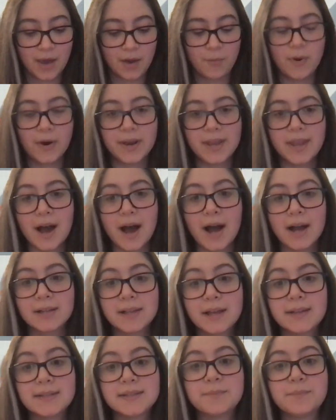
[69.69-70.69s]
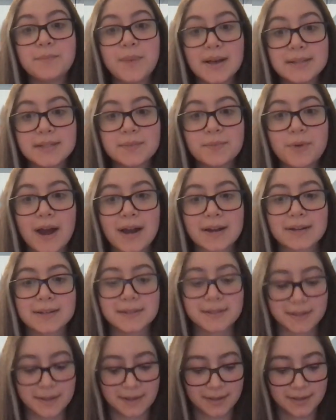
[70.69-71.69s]
where he highlights best
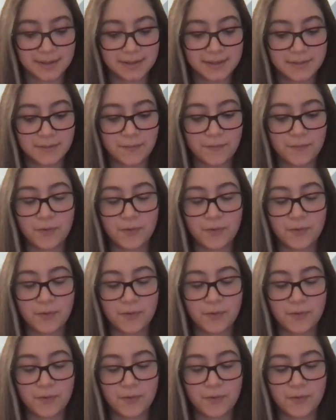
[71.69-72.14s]
practices